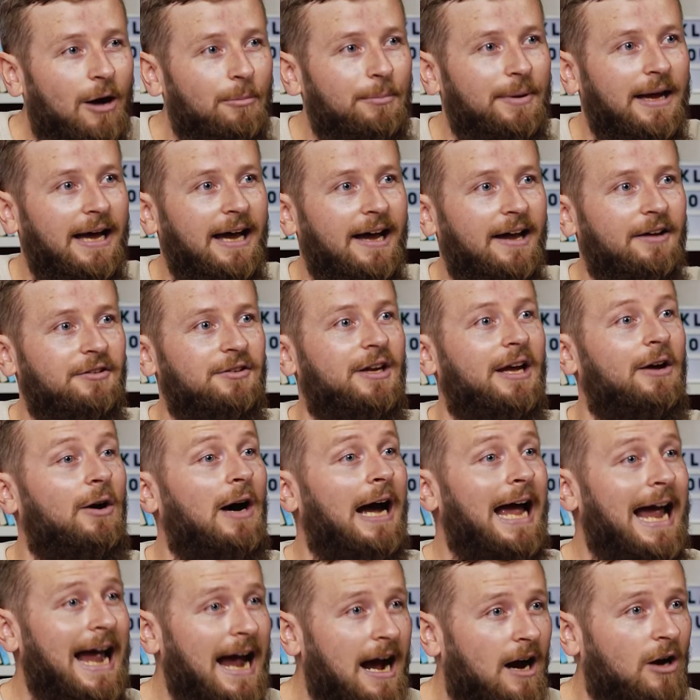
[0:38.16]
bad or
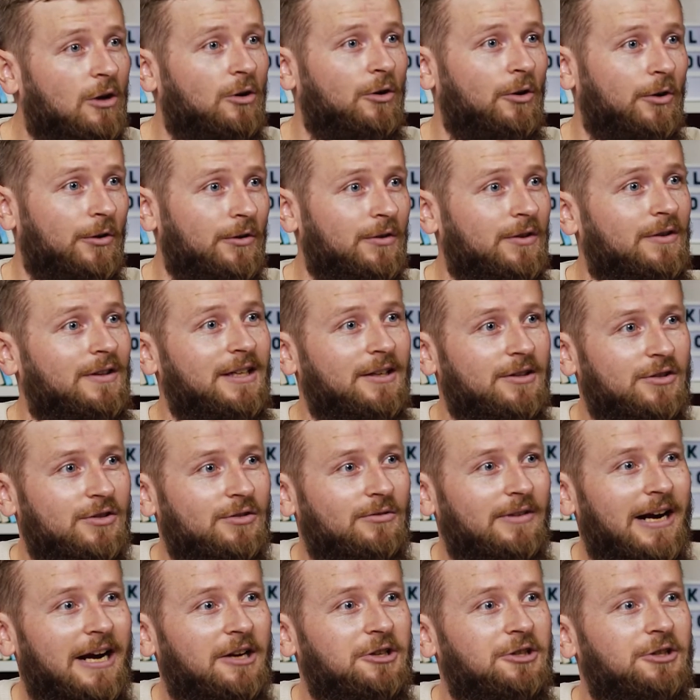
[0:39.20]
how good the
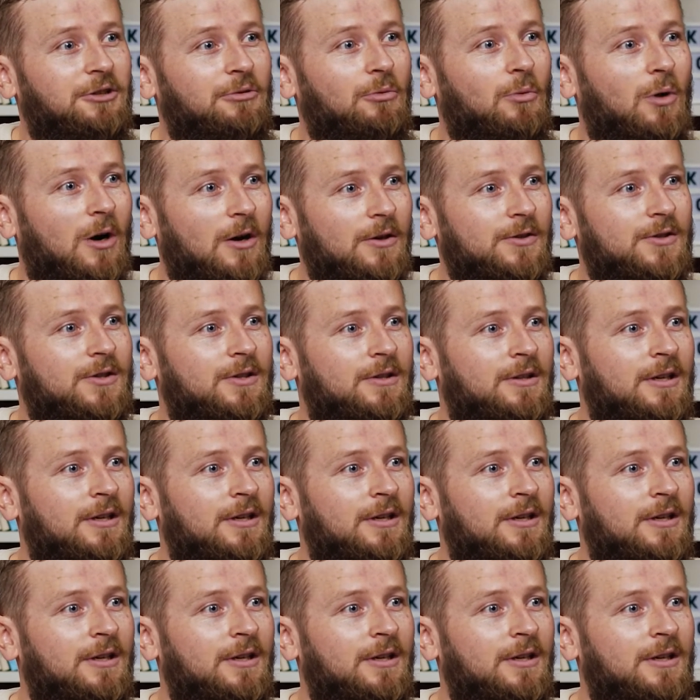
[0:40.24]
interaction was.